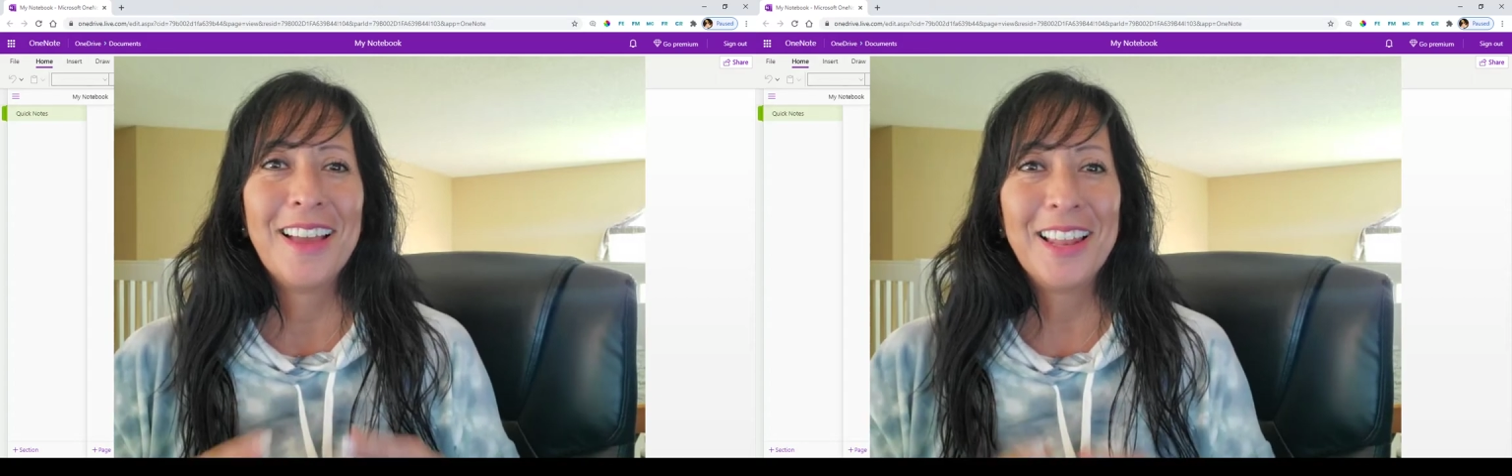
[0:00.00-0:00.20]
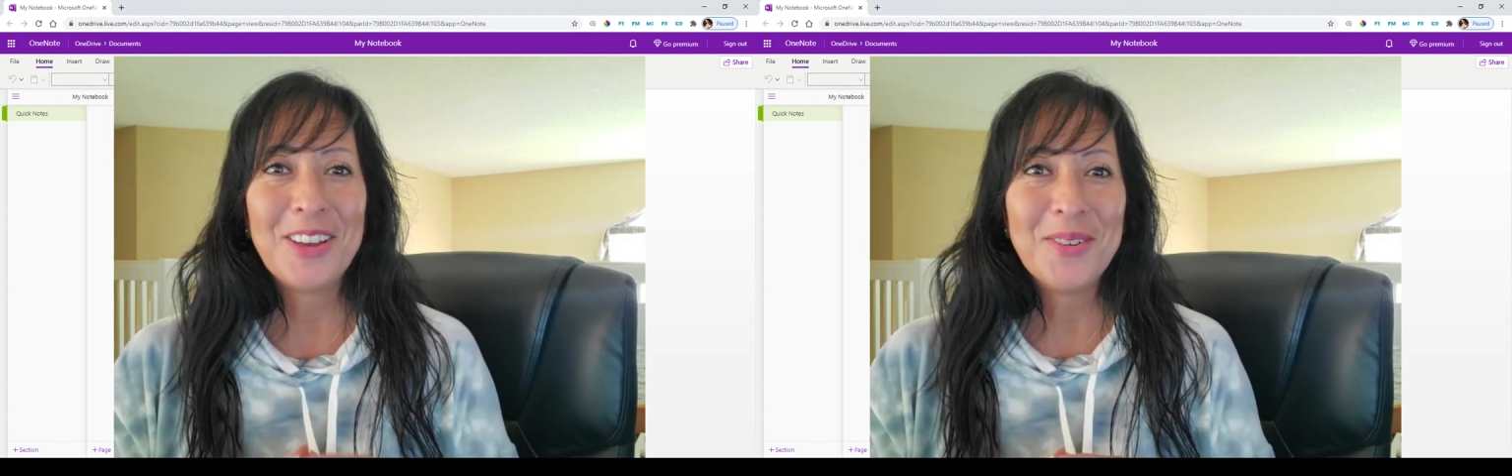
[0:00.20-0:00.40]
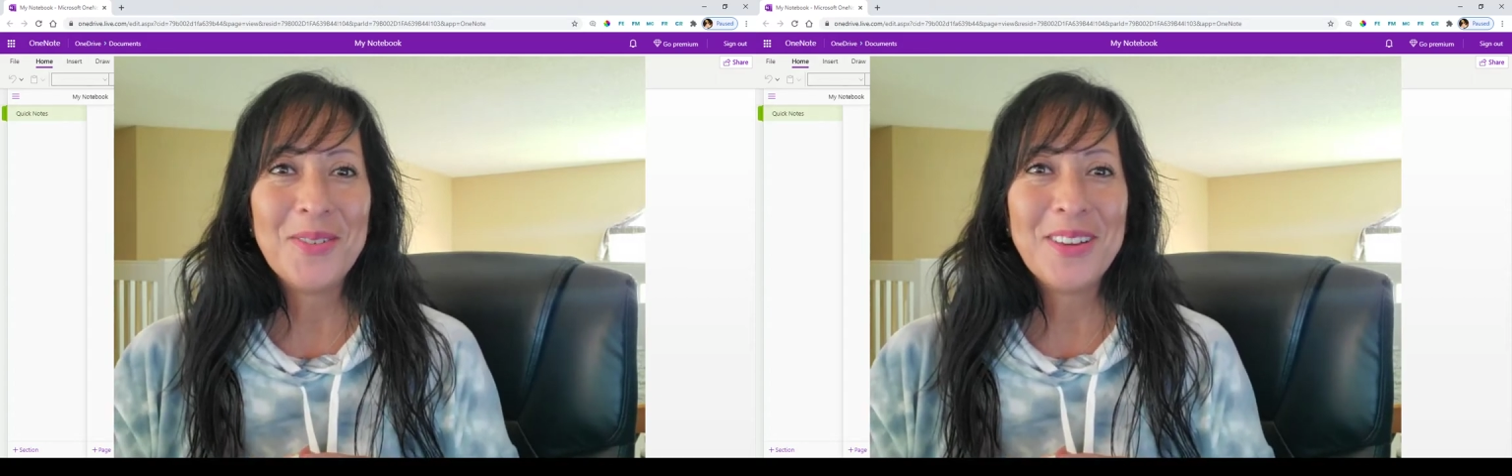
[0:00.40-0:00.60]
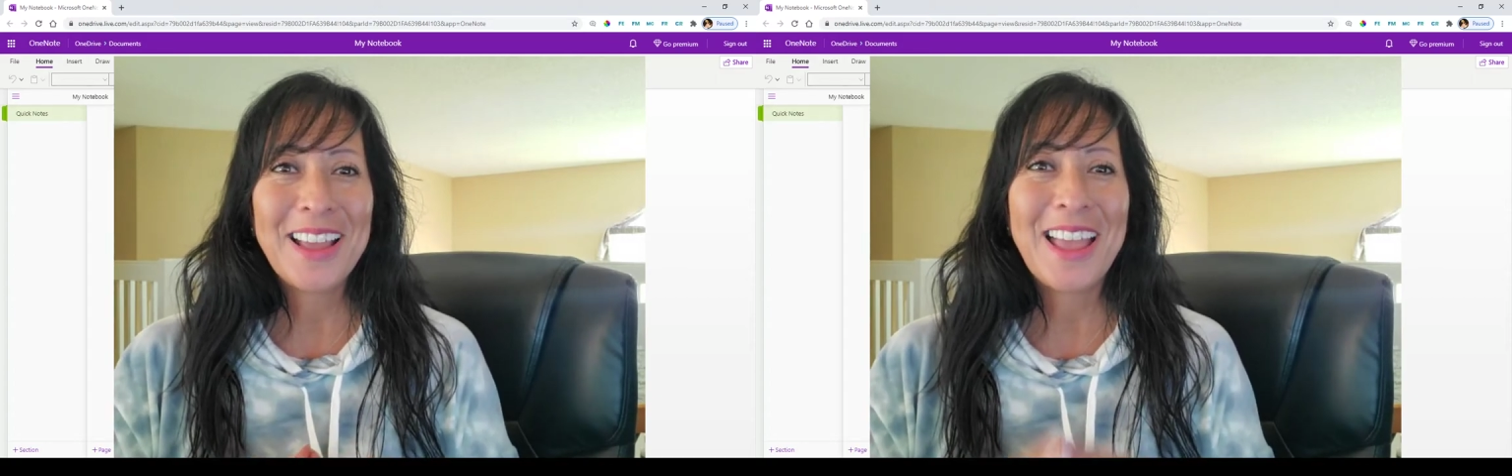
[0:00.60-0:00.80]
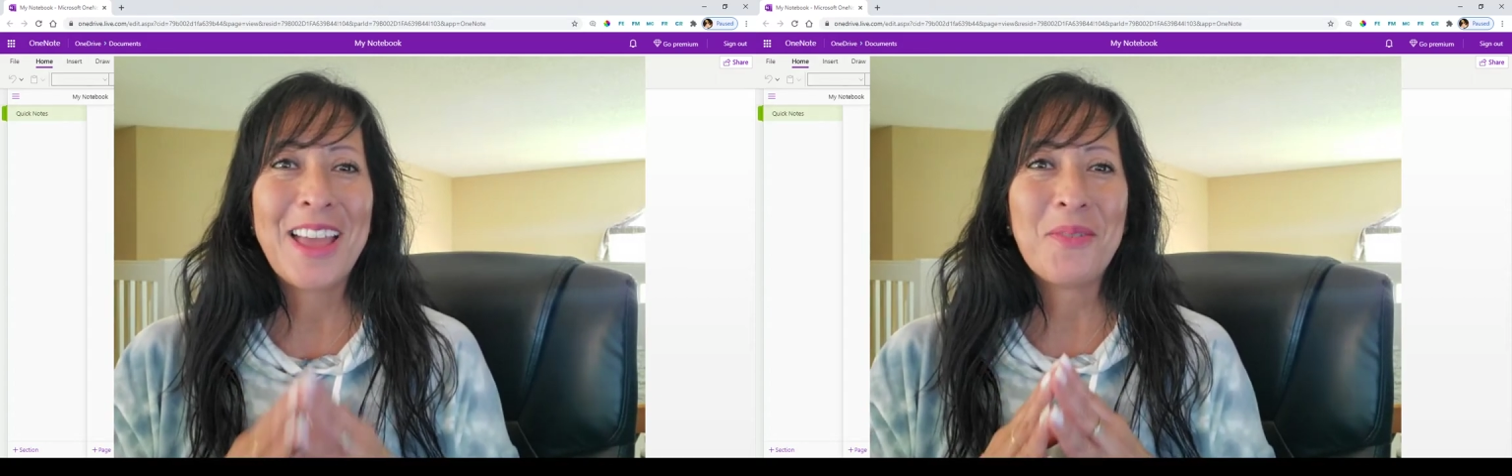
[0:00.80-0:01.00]
Hello,
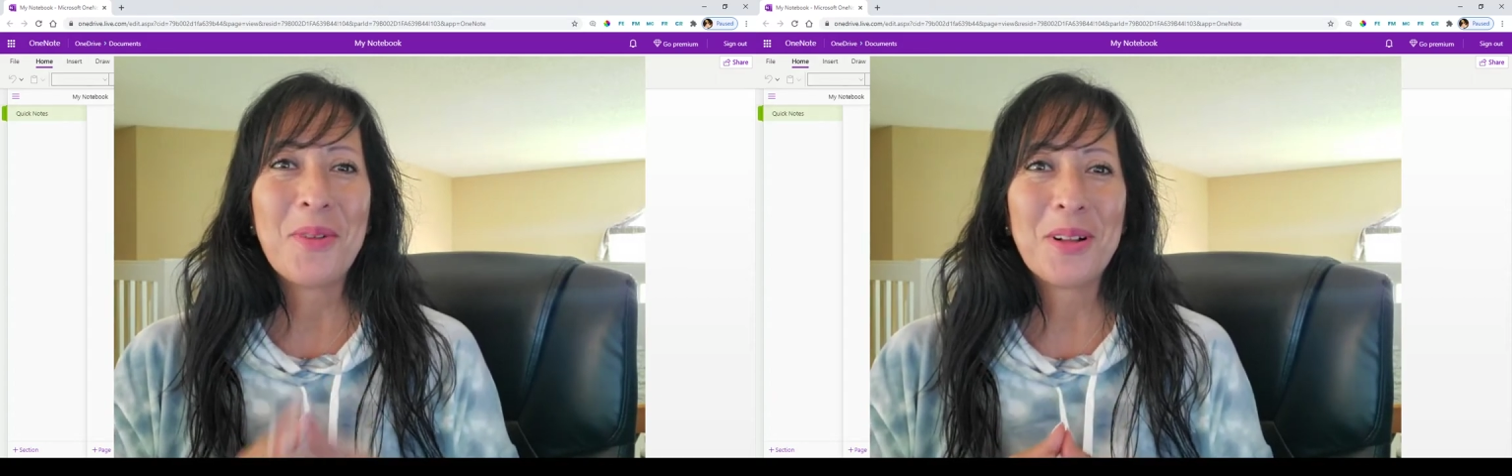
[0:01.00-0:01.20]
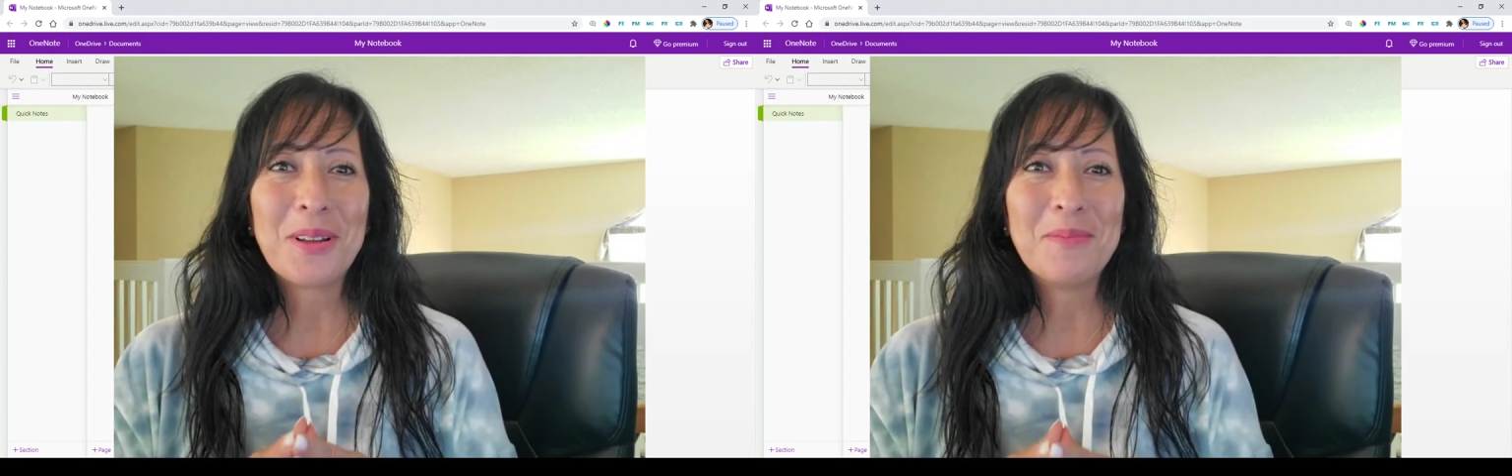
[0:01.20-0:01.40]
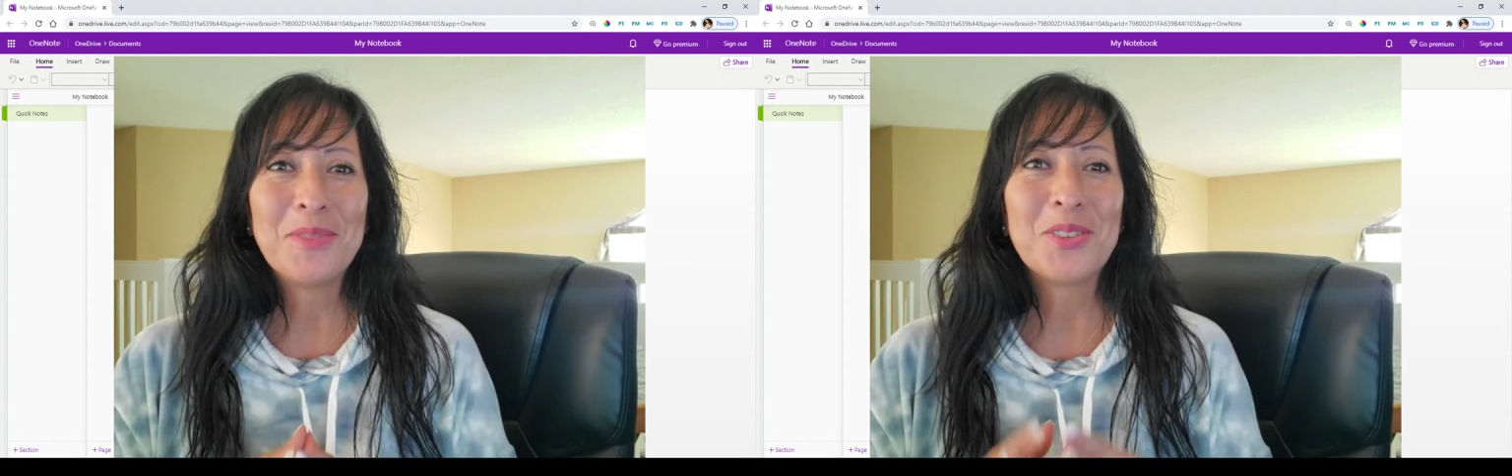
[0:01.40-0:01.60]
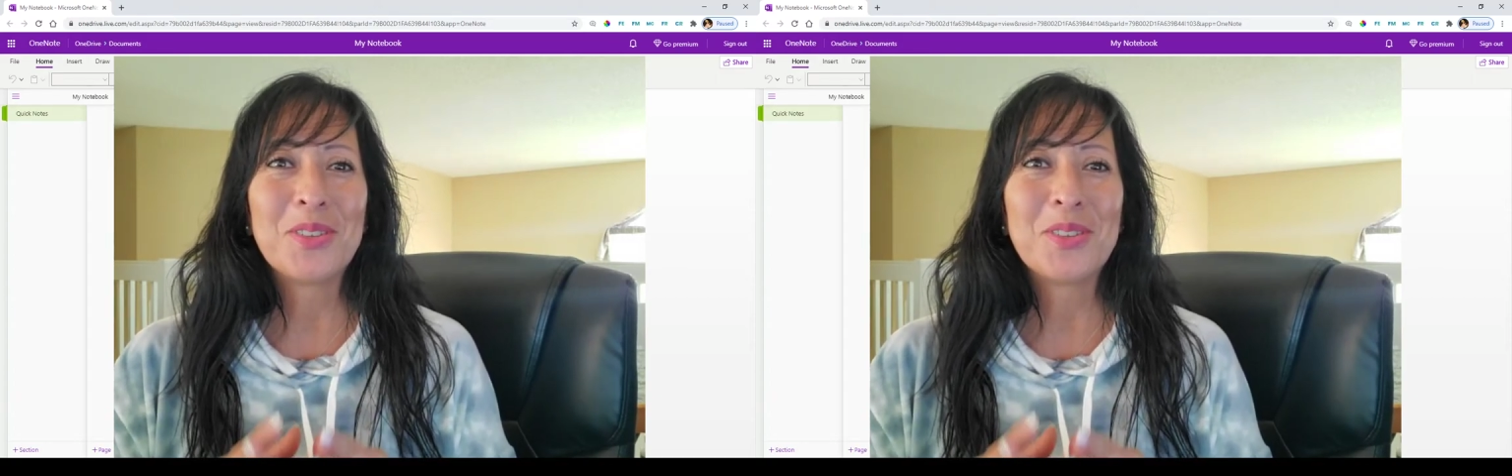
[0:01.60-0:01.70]
and welcome to